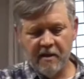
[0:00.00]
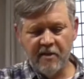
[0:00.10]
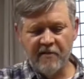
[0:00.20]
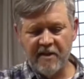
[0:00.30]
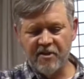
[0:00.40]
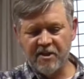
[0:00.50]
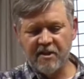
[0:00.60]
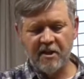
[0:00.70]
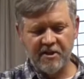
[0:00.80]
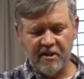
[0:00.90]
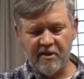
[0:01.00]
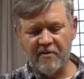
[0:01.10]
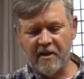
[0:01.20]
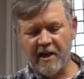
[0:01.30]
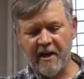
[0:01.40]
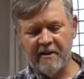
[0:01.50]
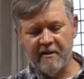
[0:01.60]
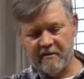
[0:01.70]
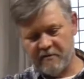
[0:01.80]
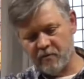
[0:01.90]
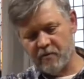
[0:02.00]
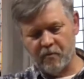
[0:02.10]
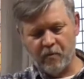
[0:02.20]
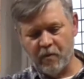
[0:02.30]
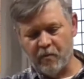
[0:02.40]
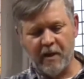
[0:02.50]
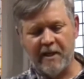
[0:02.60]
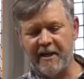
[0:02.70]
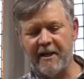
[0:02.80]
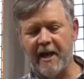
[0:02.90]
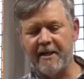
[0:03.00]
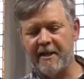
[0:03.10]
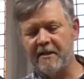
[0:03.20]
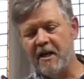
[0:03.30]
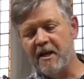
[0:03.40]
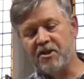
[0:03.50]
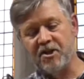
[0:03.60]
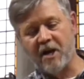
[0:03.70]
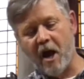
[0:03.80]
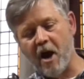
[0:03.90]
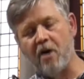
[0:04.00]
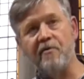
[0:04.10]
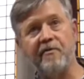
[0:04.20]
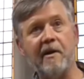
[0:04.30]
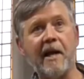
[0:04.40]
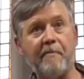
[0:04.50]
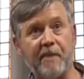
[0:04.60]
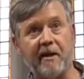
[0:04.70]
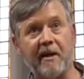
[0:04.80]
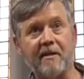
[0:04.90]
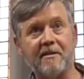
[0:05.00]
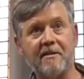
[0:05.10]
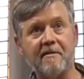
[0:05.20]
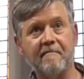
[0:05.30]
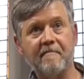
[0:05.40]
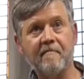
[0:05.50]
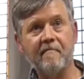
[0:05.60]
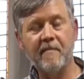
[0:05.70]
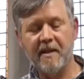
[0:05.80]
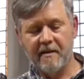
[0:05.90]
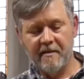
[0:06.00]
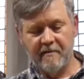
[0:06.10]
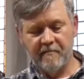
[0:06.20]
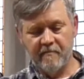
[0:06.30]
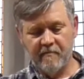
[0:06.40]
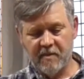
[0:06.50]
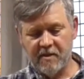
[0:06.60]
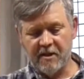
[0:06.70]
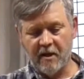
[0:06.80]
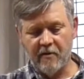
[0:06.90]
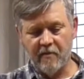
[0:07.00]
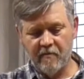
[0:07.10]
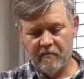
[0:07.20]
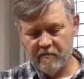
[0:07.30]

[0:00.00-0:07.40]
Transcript: you then just cut another line, wiggly line in, just overlapping it. So,